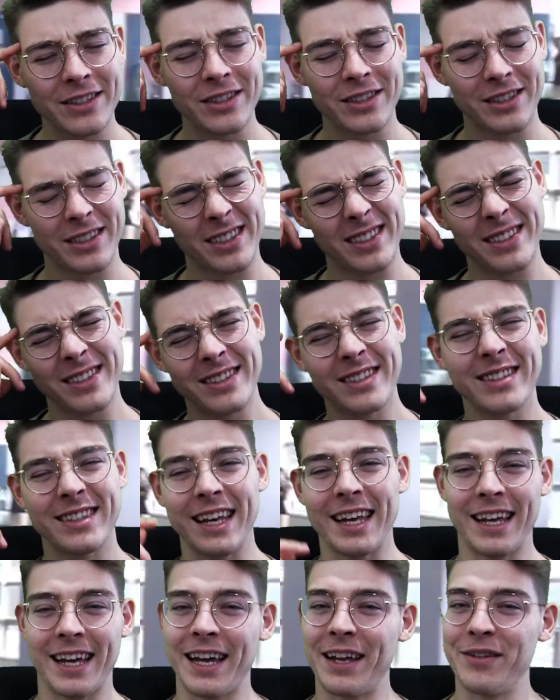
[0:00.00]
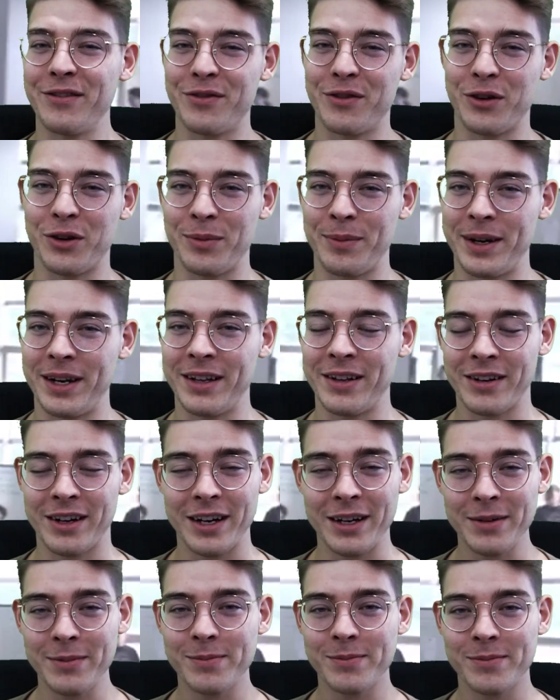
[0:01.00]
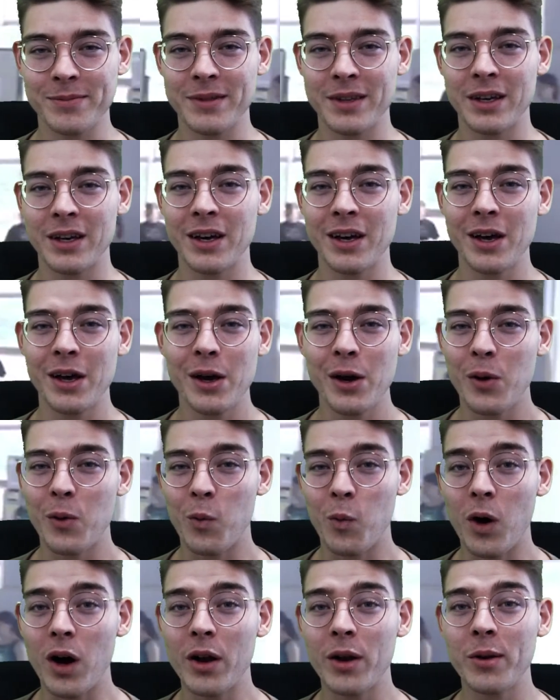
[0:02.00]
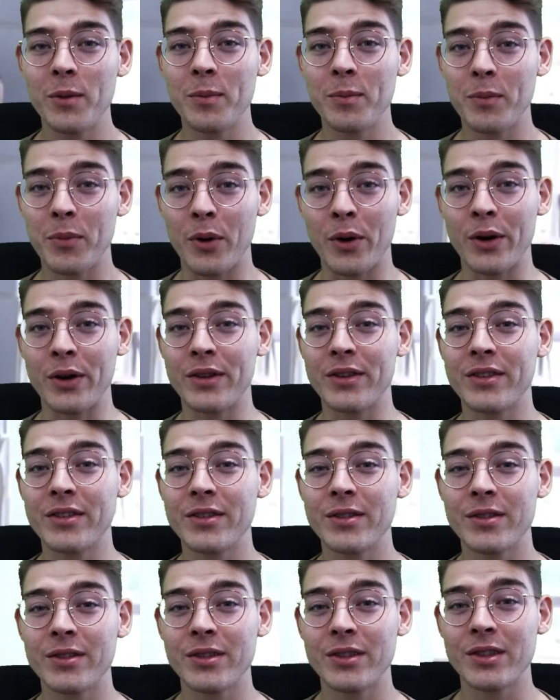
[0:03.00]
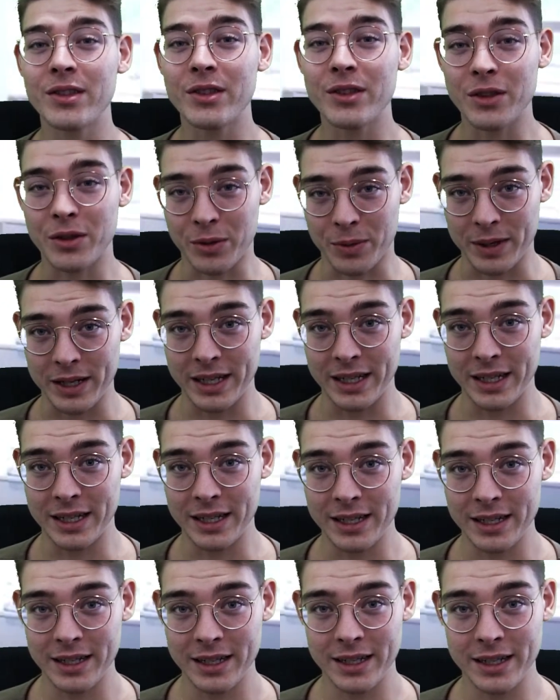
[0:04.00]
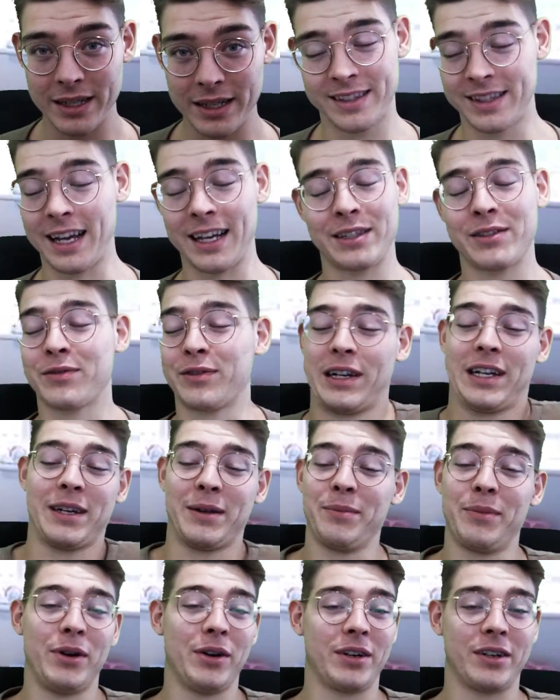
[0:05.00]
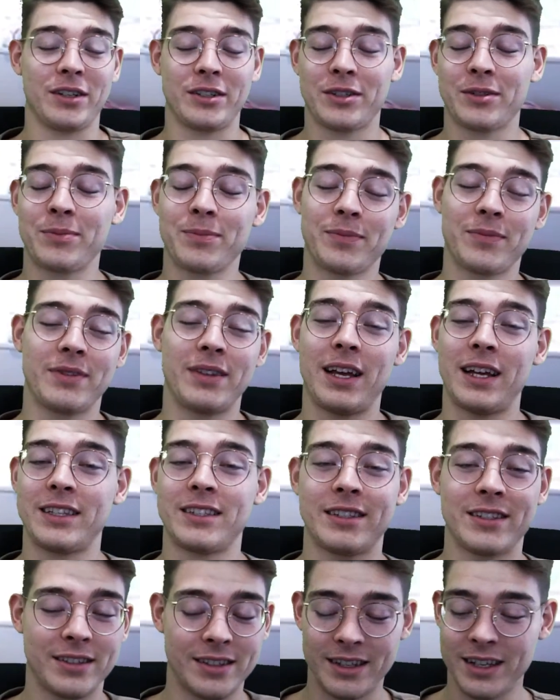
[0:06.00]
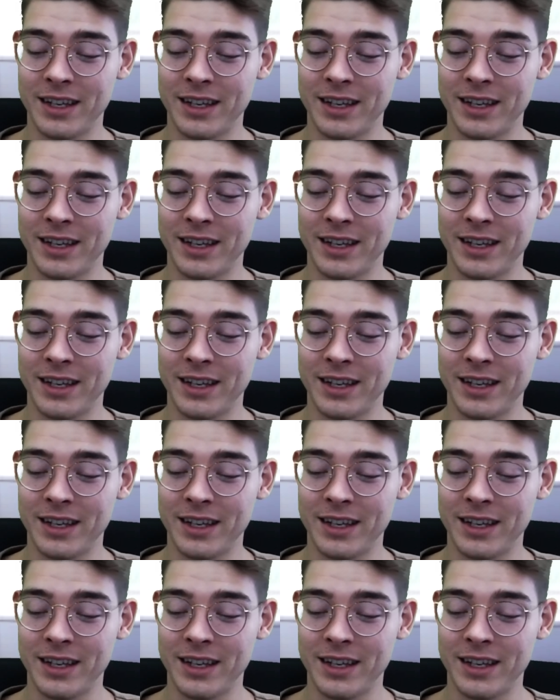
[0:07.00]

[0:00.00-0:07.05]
just sink in for a minute, okay? 1.3. That's freaking bonkers. That's...